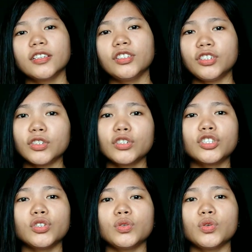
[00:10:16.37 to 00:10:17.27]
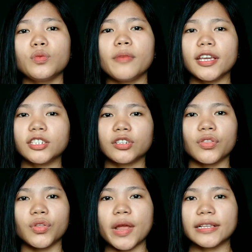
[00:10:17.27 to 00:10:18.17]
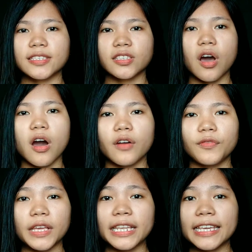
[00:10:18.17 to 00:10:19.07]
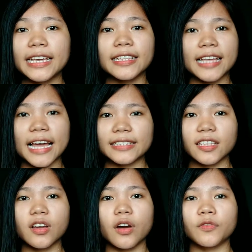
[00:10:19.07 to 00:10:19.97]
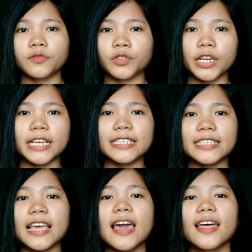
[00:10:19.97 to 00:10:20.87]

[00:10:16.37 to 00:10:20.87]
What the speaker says: Due to major threats of illegal cutting of trees,